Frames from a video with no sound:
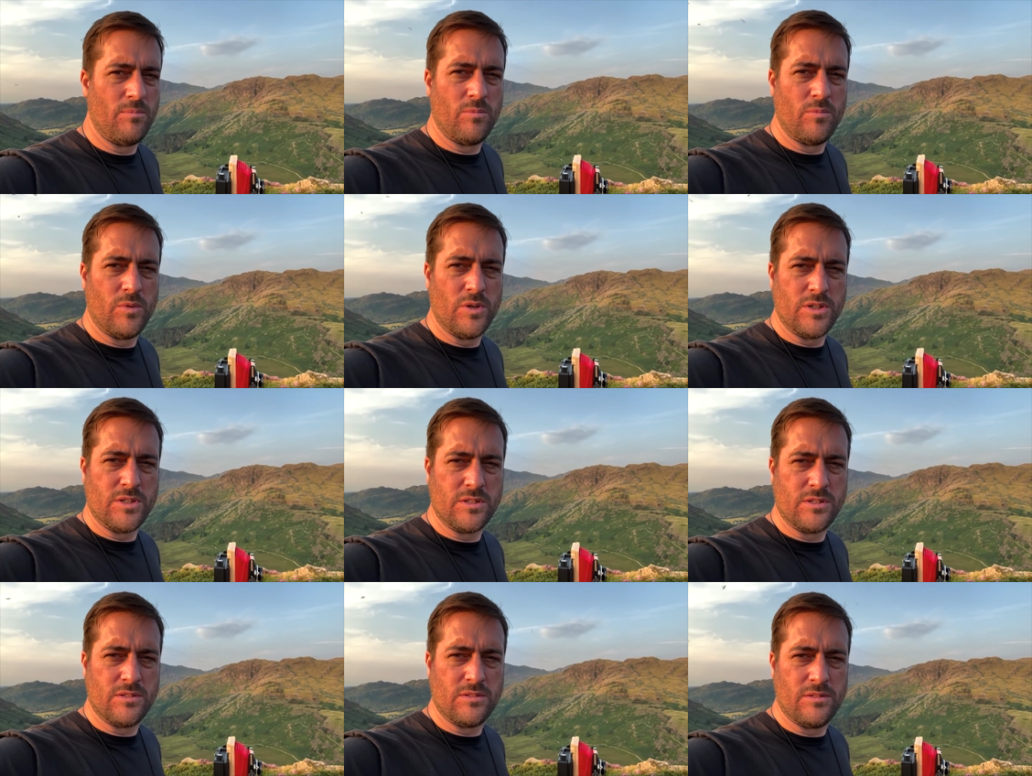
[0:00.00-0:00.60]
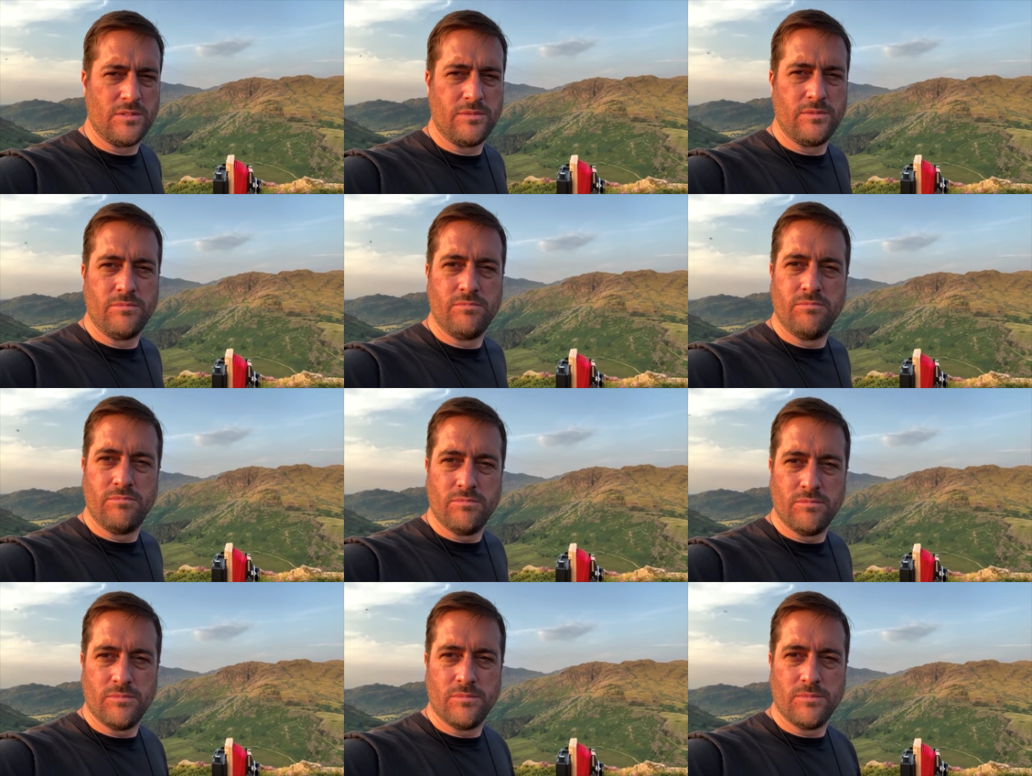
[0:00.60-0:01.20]
which
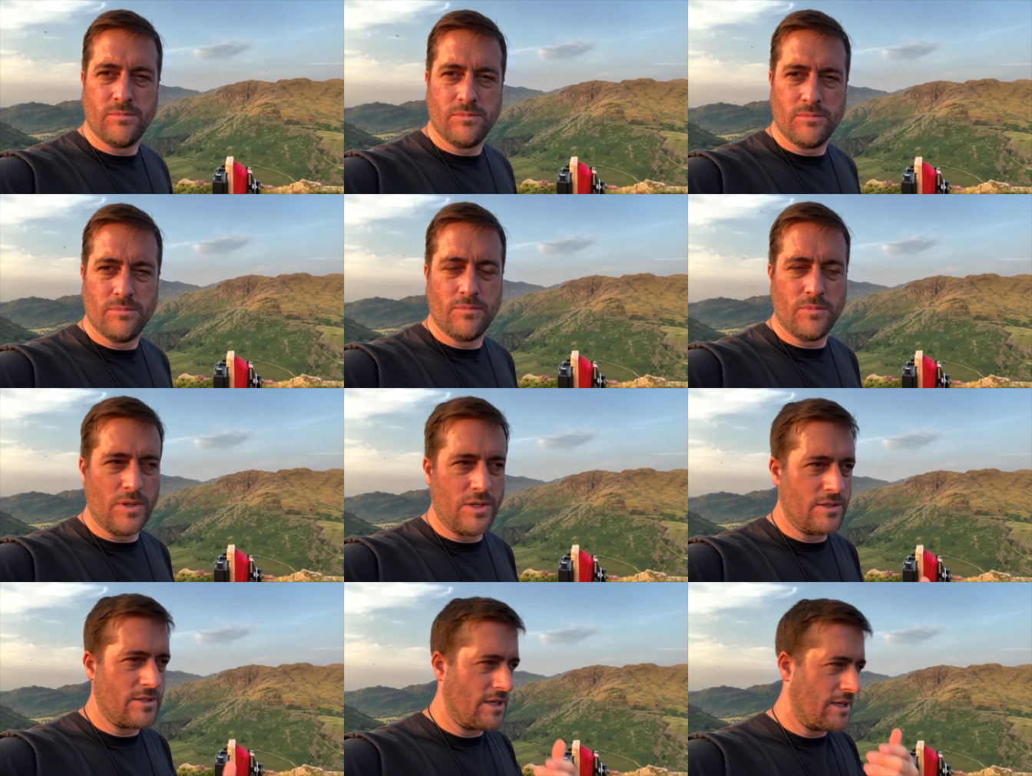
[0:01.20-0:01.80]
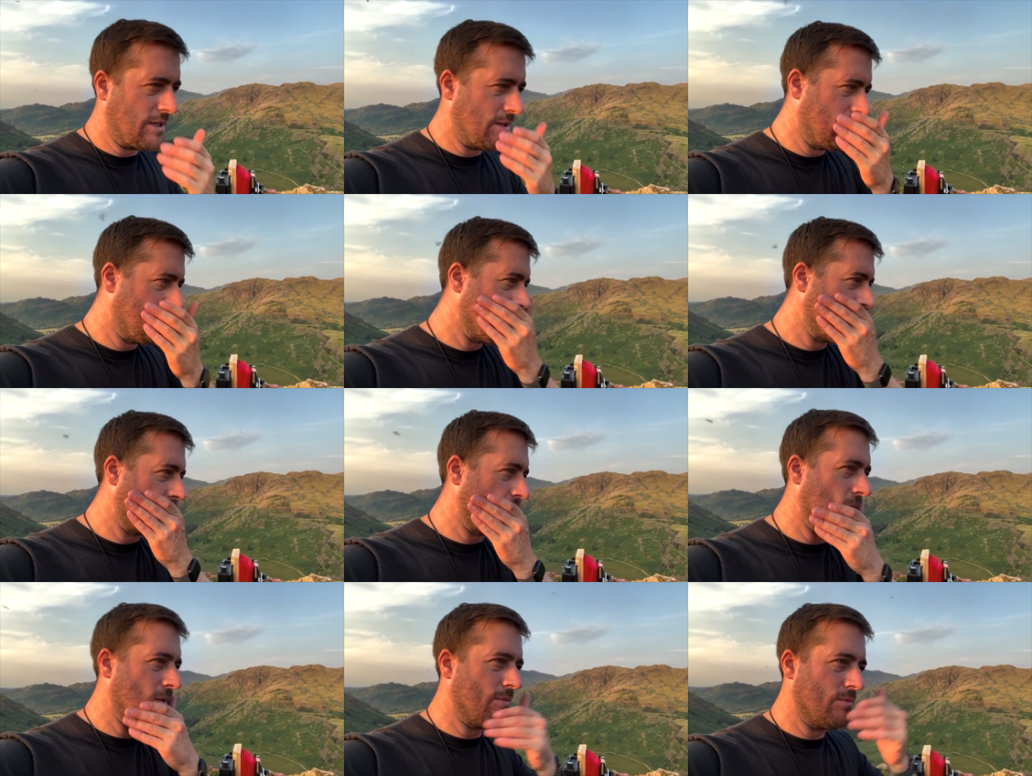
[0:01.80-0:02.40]
when you take into
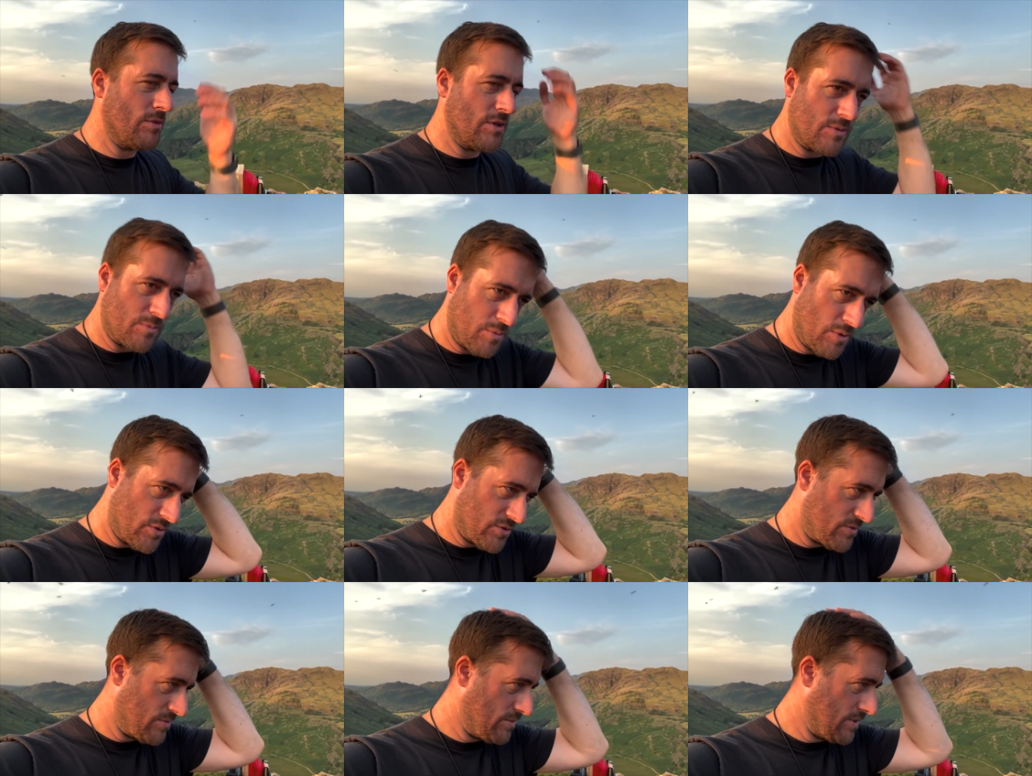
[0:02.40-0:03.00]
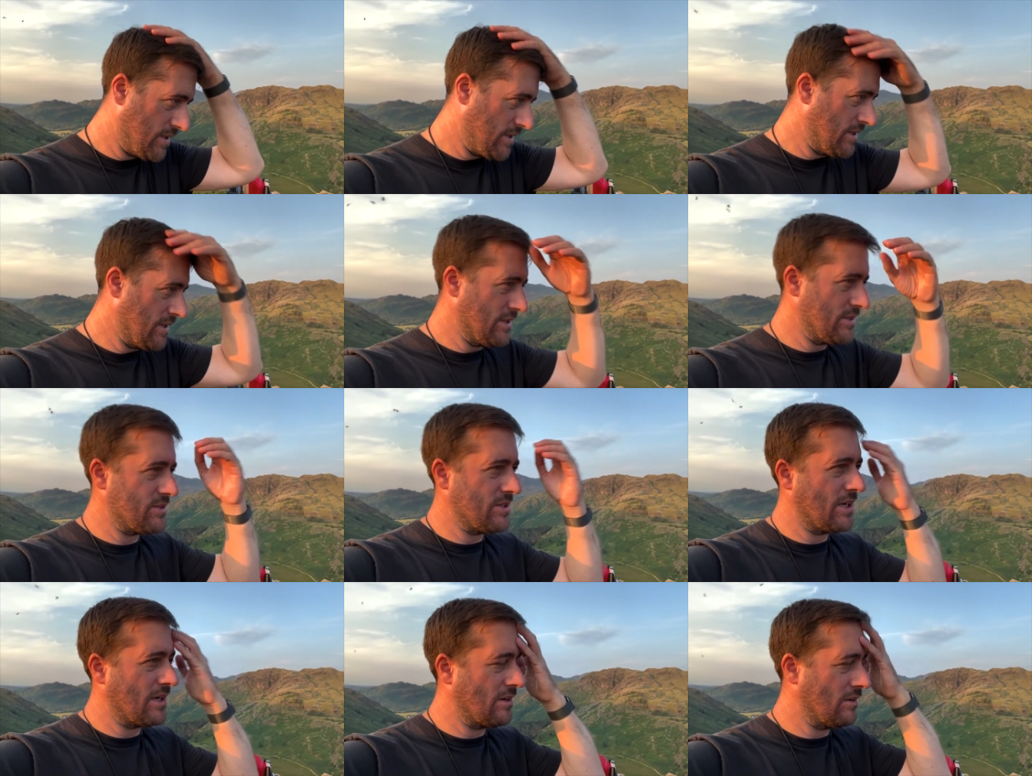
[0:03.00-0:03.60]
account rest possibly a
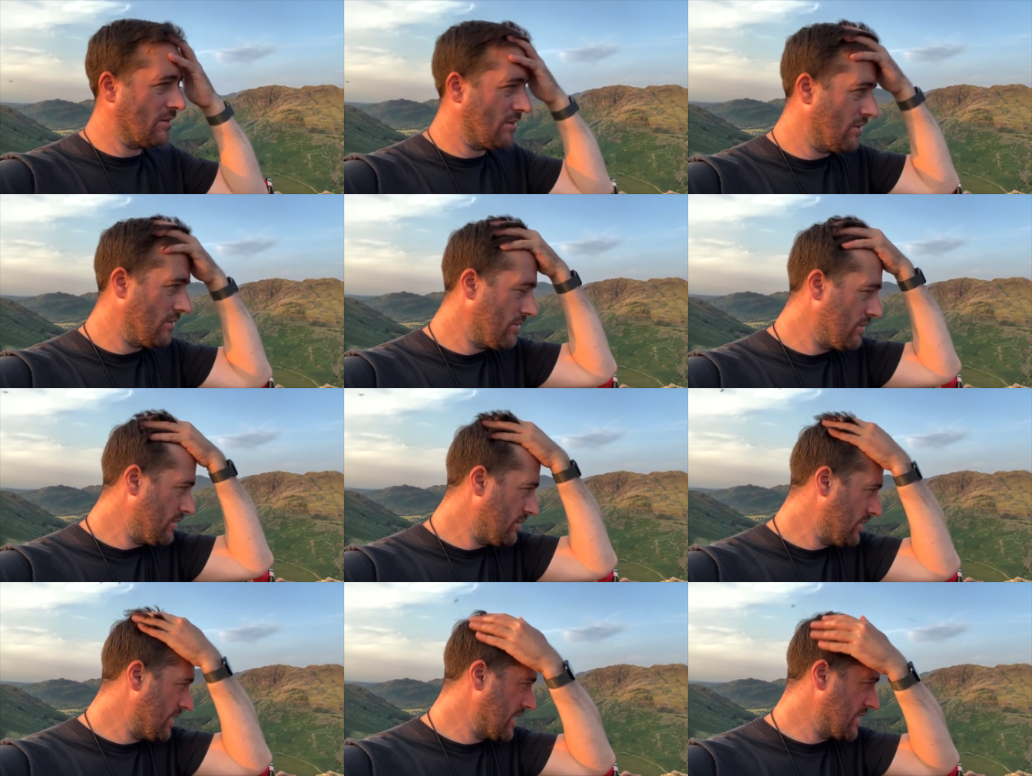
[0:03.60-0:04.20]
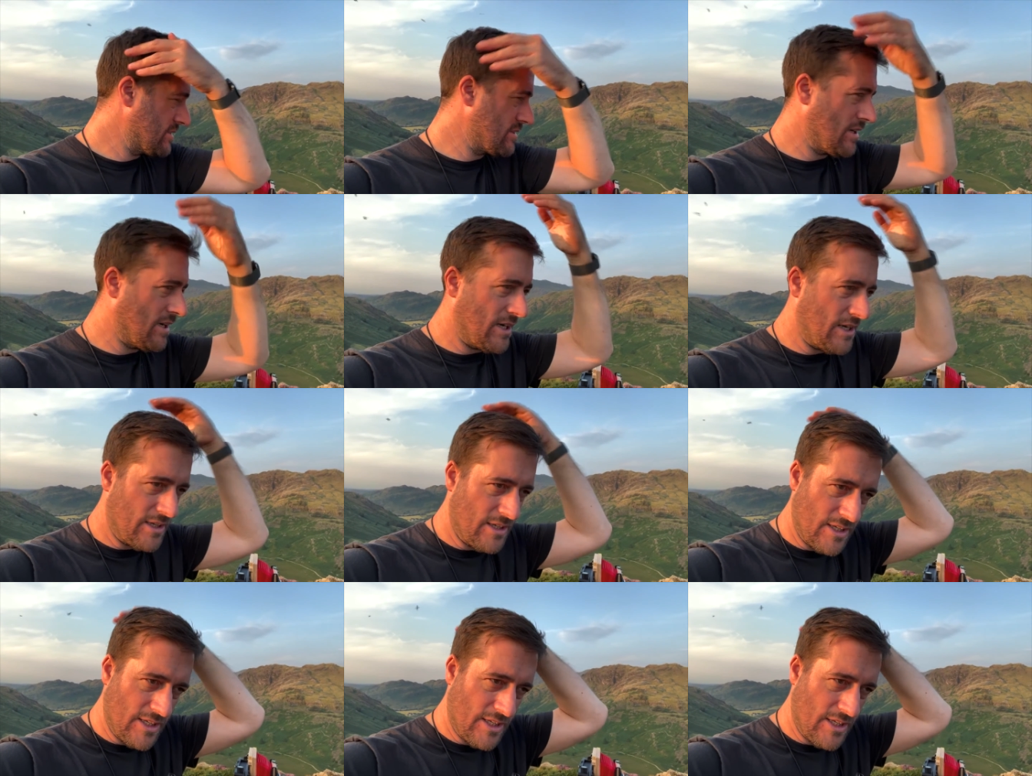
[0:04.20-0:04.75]
second on Hectare,